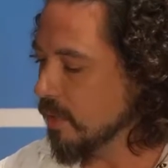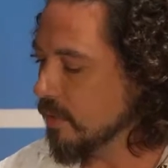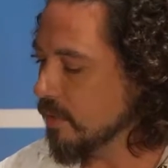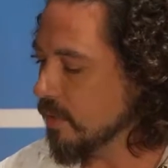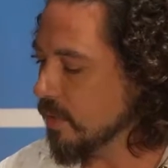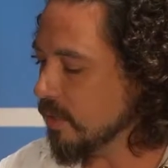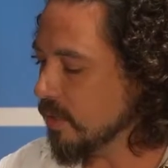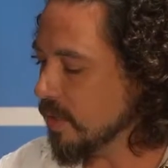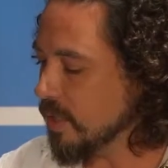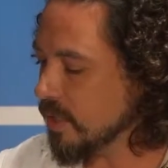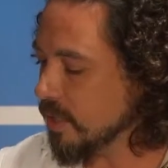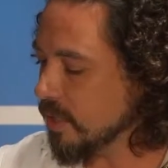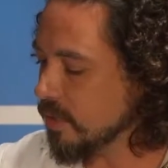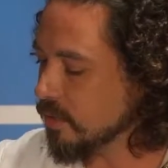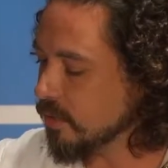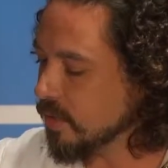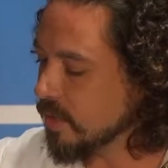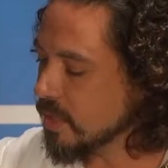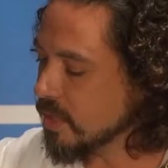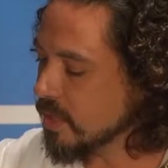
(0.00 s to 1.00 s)
There is a
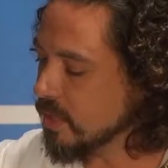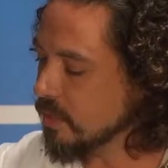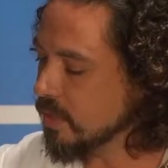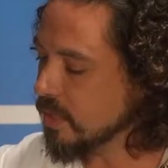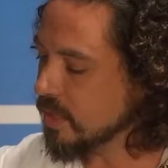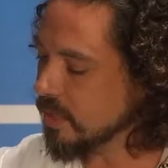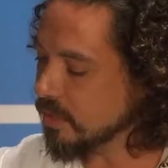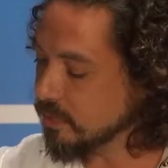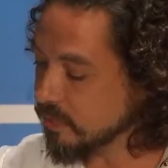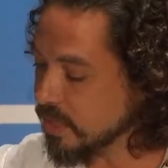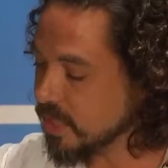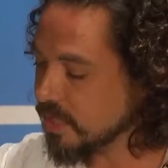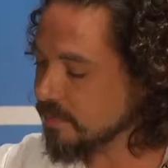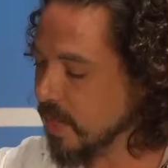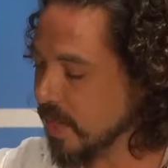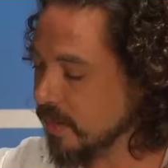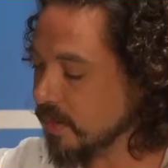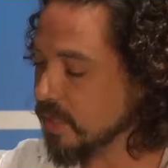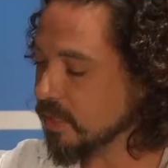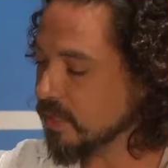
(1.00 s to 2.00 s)
translucent,
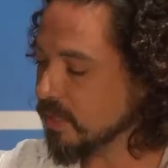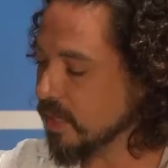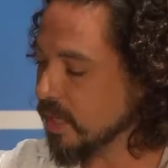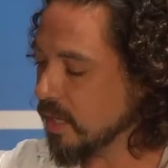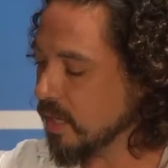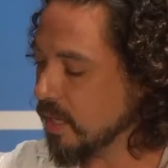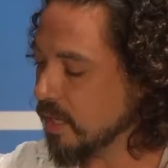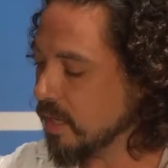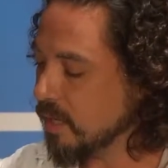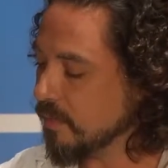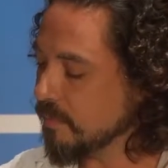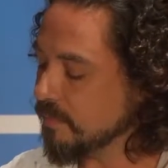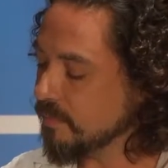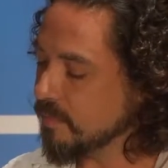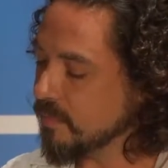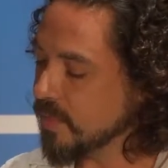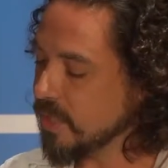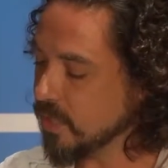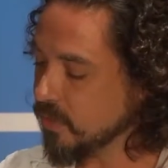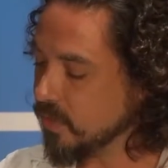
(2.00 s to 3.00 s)
transparent
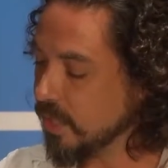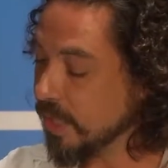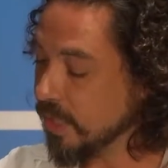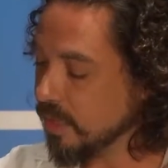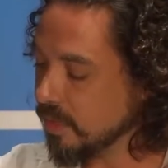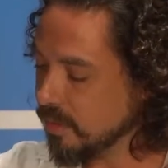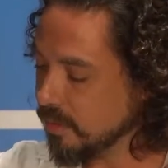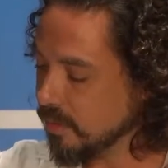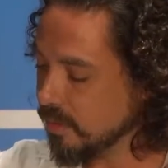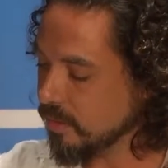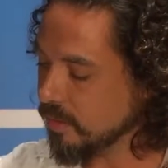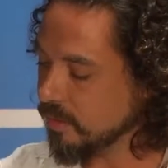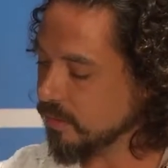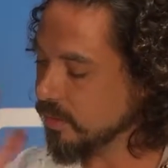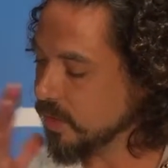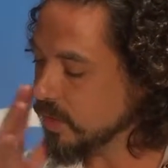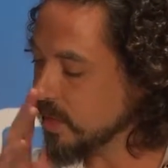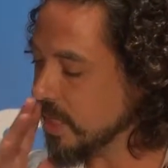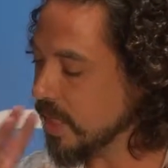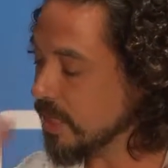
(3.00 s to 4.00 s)
um, screen
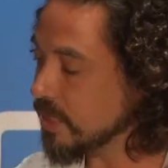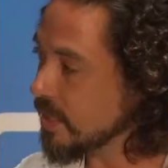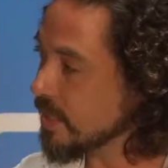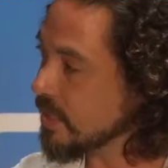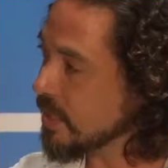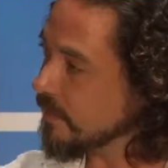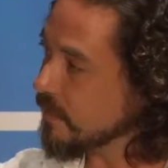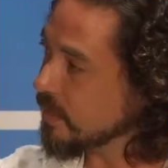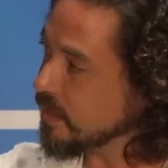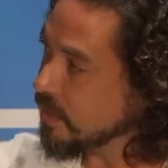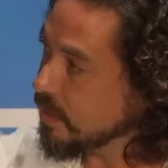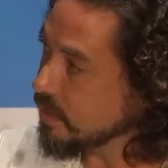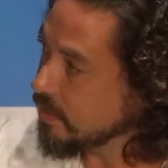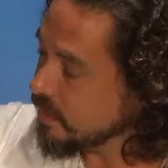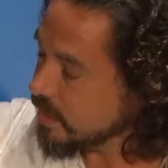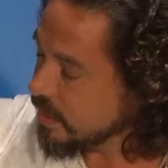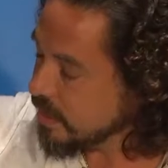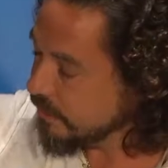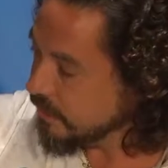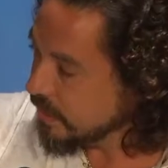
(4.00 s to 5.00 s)
which has a
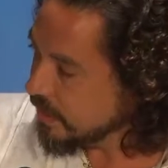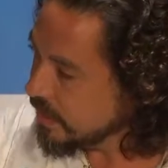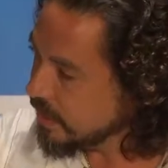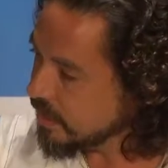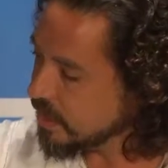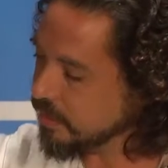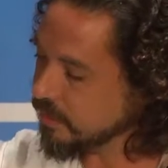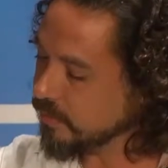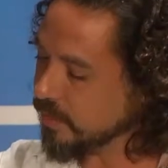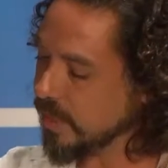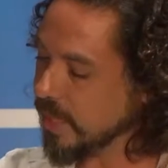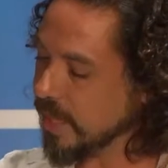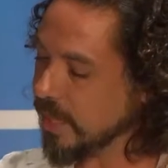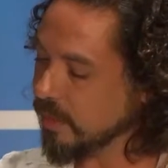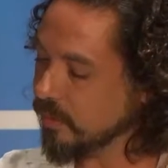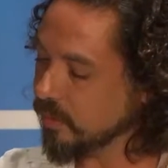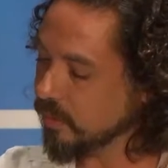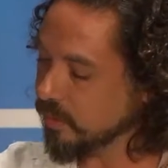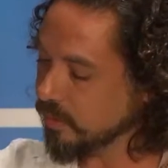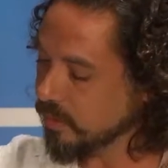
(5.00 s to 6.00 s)
70, 70 degree
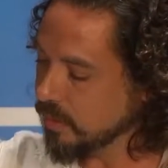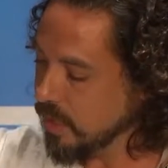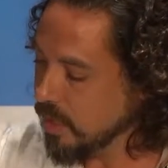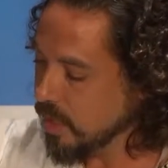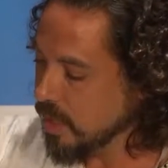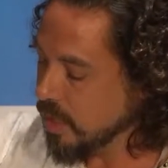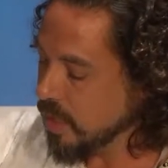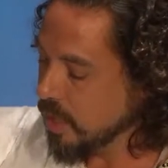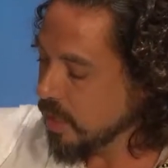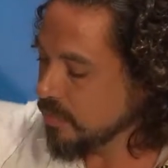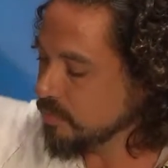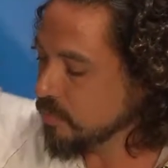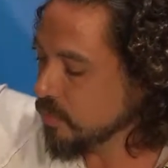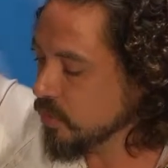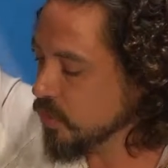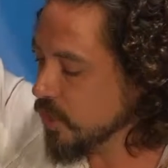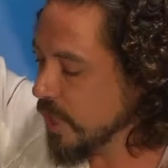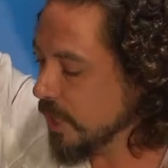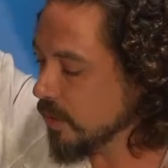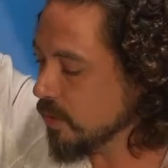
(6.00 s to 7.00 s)
angle, a
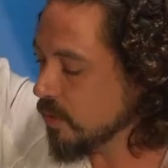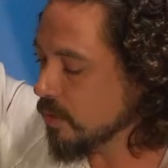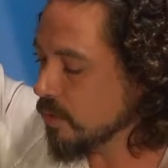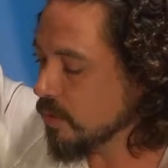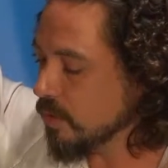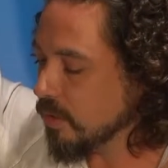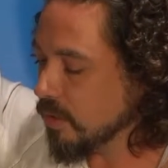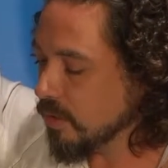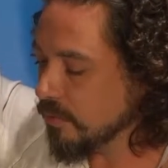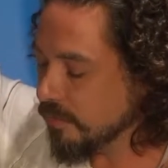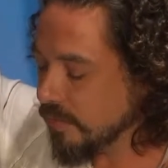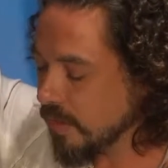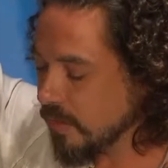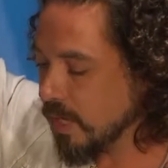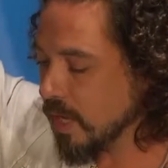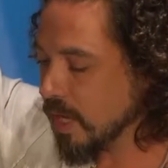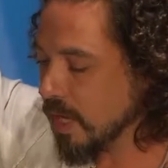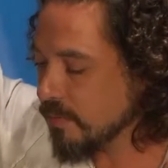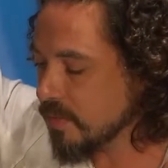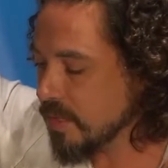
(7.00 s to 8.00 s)
projector,
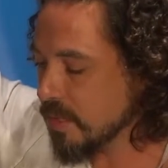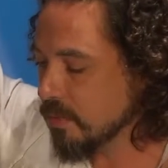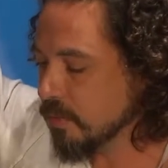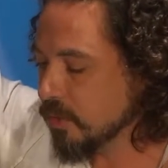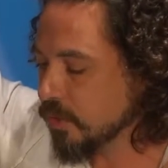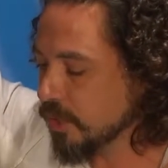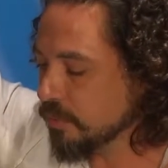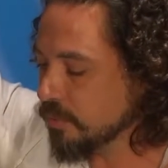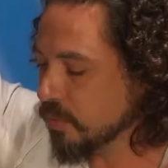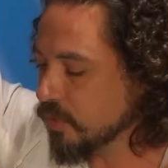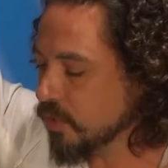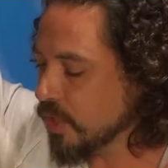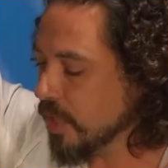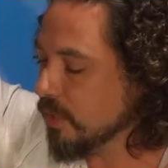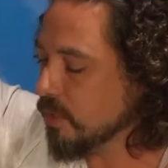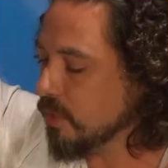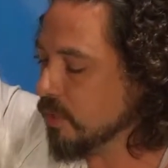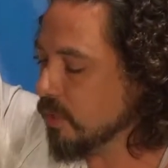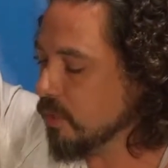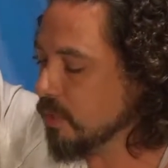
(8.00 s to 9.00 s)
very high resolution
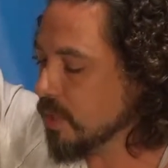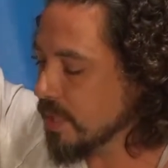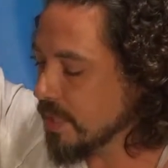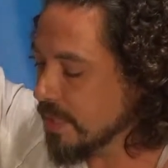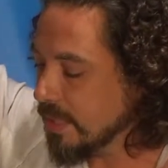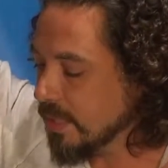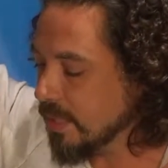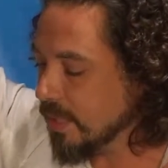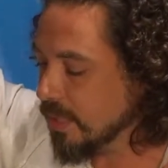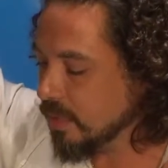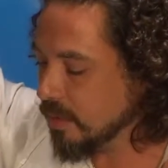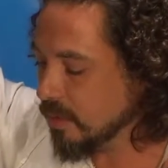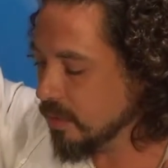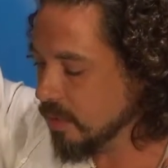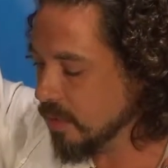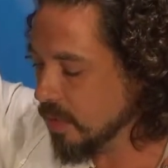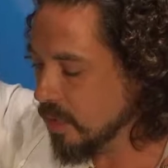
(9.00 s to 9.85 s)
projector on the ceiling,